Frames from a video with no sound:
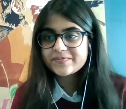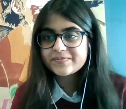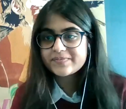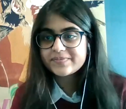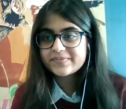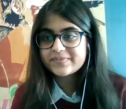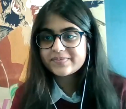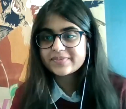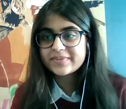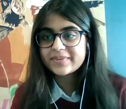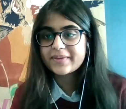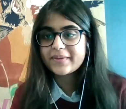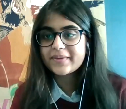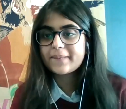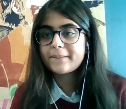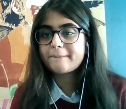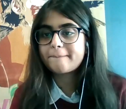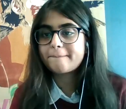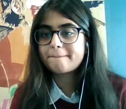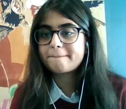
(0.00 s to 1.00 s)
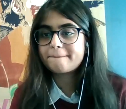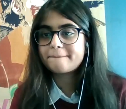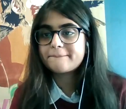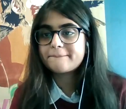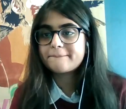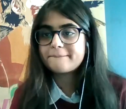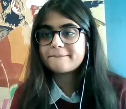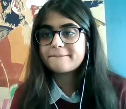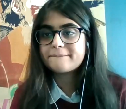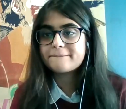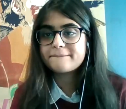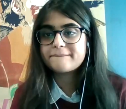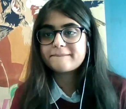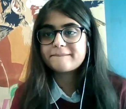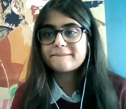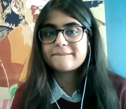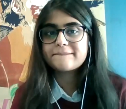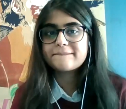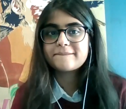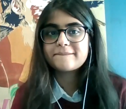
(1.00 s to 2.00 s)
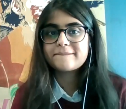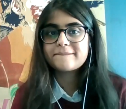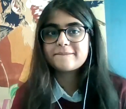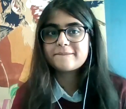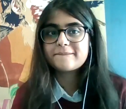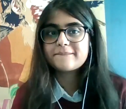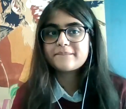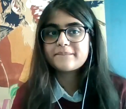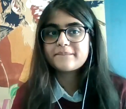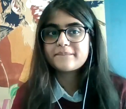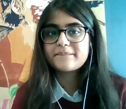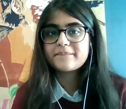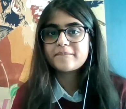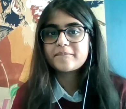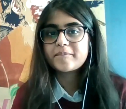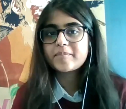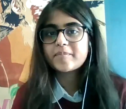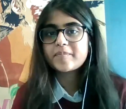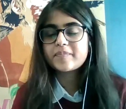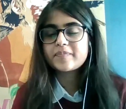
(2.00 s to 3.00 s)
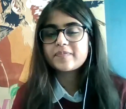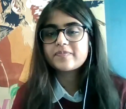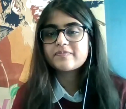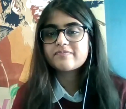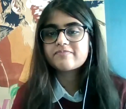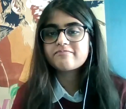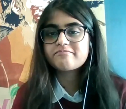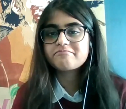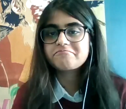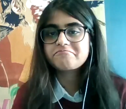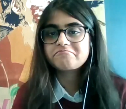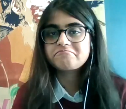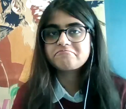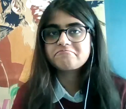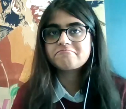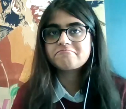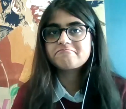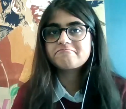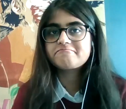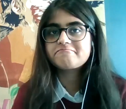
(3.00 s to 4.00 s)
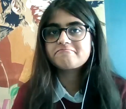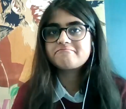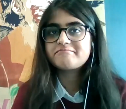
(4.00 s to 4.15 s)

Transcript: (no one is talking)